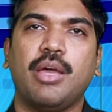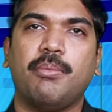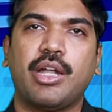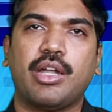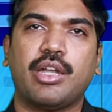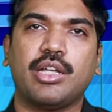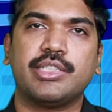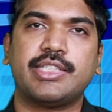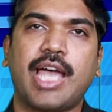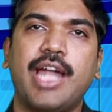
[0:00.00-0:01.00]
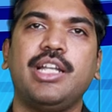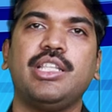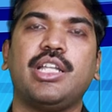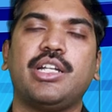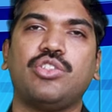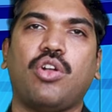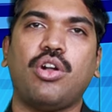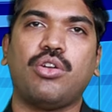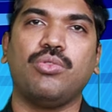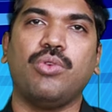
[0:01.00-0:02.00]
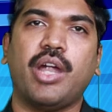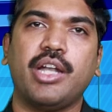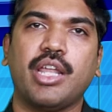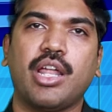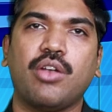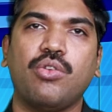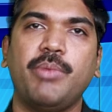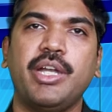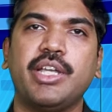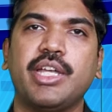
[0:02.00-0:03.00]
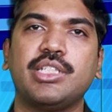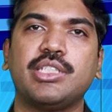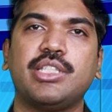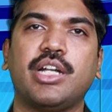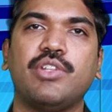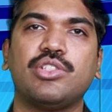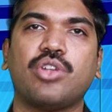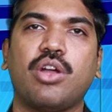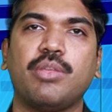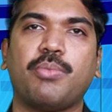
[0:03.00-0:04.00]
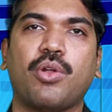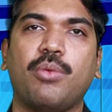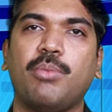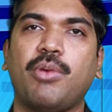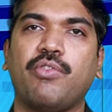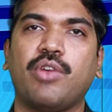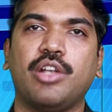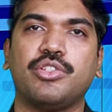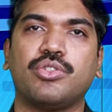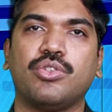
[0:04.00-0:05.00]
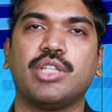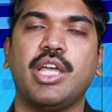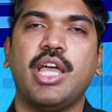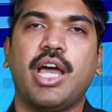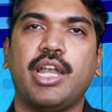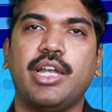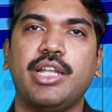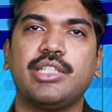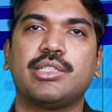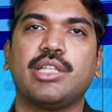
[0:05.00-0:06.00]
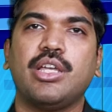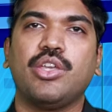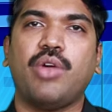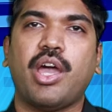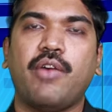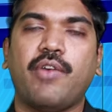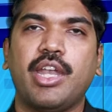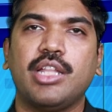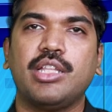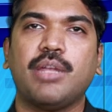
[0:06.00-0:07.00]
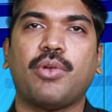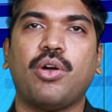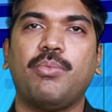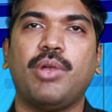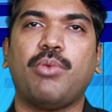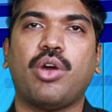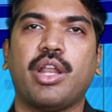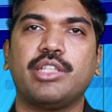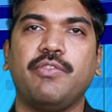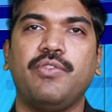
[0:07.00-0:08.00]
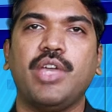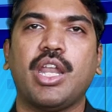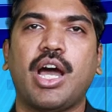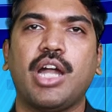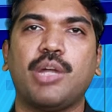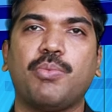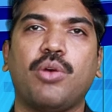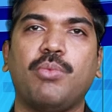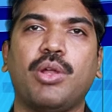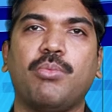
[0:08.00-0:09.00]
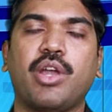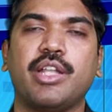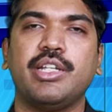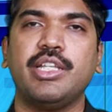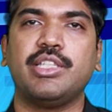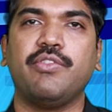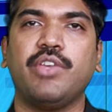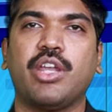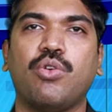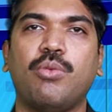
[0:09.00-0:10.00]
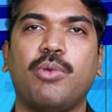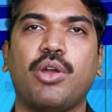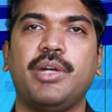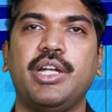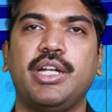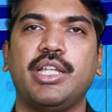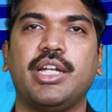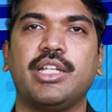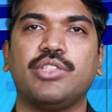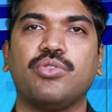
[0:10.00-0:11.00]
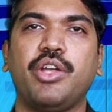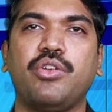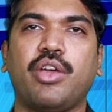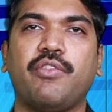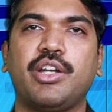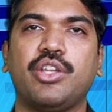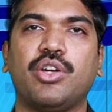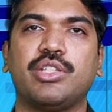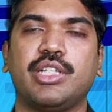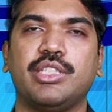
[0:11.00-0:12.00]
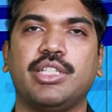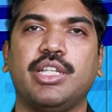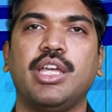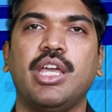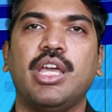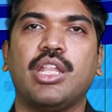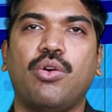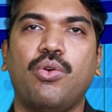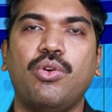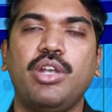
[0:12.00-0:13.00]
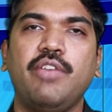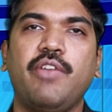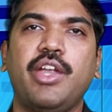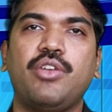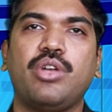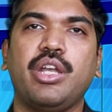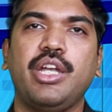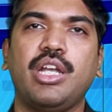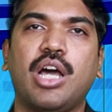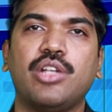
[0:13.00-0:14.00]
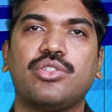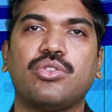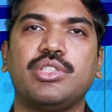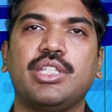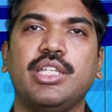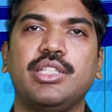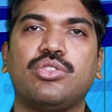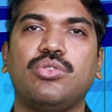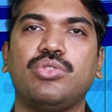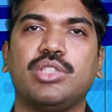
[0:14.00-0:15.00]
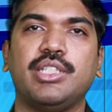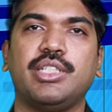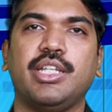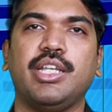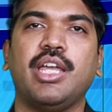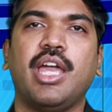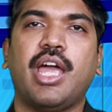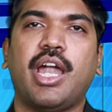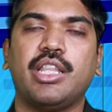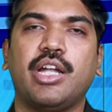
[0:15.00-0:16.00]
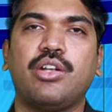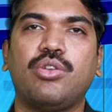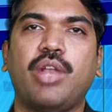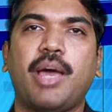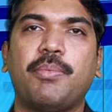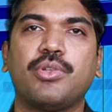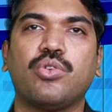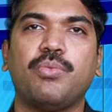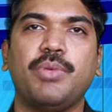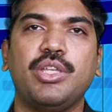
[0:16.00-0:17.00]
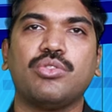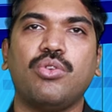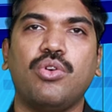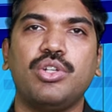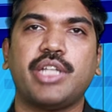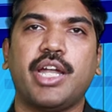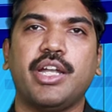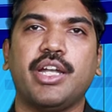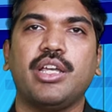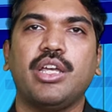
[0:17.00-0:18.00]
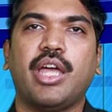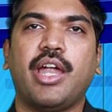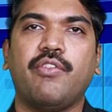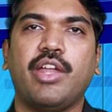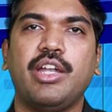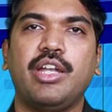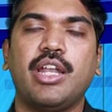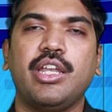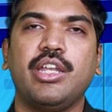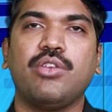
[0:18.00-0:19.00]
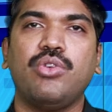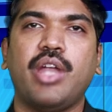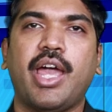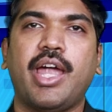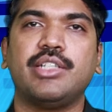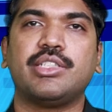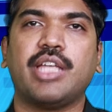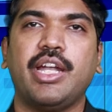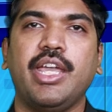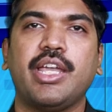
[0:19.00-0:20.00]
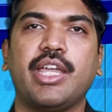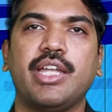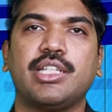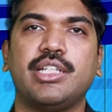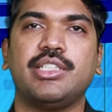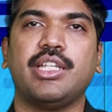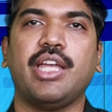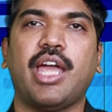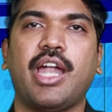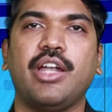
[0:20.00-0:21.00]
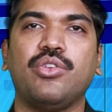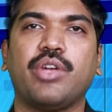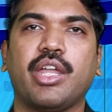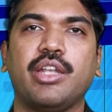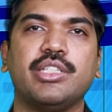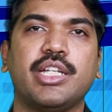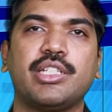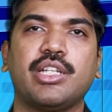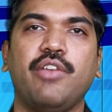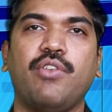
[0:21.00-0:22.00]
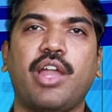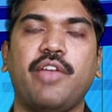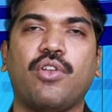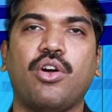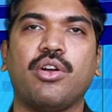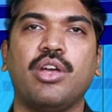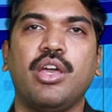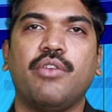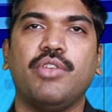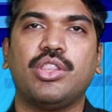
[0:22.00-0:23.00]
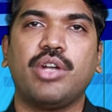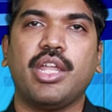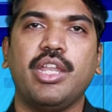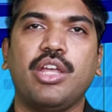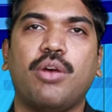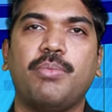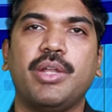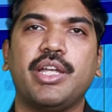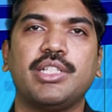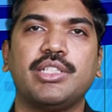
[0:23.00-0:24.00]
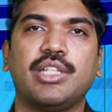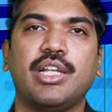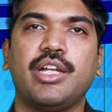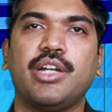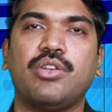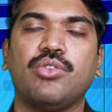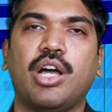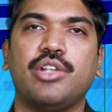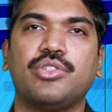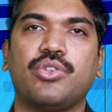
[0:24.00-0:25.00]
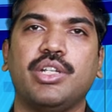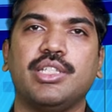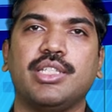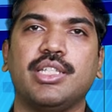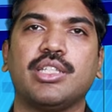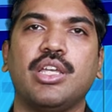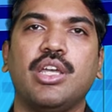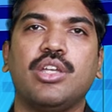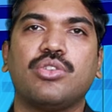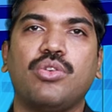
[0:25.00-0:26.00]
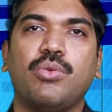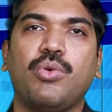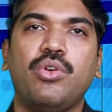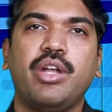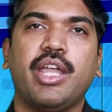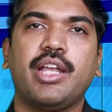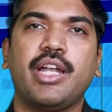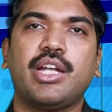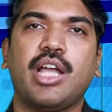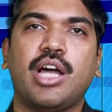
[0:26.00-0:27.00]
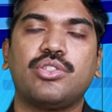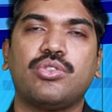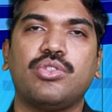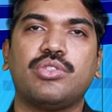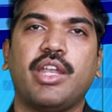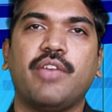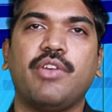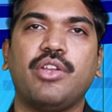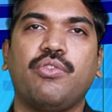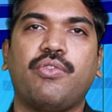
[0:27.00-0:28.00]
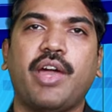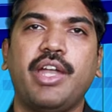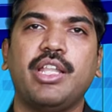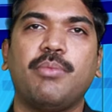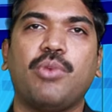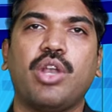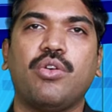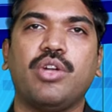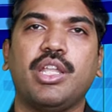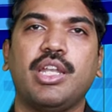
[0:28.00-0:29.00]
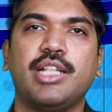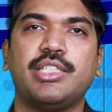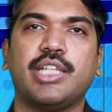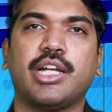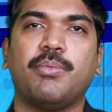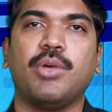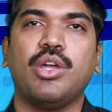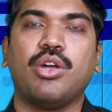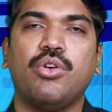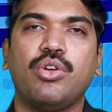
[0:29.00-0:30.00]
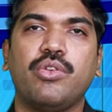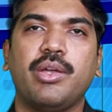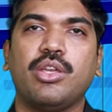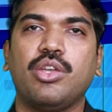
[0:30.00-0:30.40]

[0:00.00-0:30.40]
But sadly that is not true, and there are no medications that will solve the problem of gallstones. Unless you have another problem or a severe heart problem or any severe comorbidity that is going to affect your surgery, the only way to treat gallstones is through surgery, and that too laparoscopy is gold standard, and when done in good hands, a daycare surgery, and you can just live lifelong without any complications related to gallstone disease. So don't neglect gallstones. Whenever you find them on a routine health checkup, go to